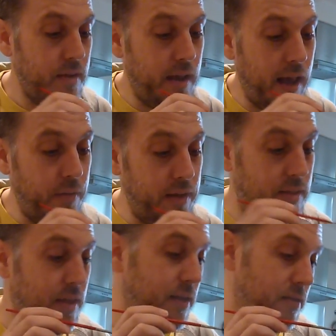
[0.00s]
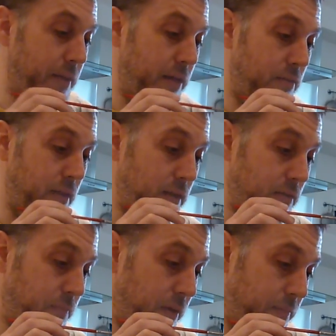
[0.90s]
how he thinks about
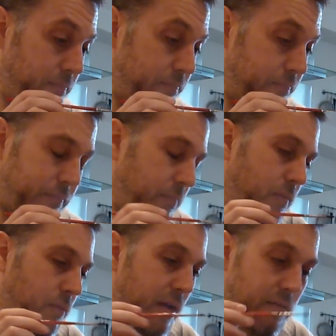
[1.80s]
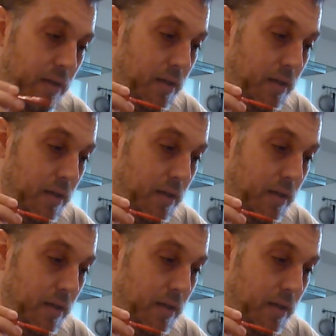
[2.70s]
things, but whatever.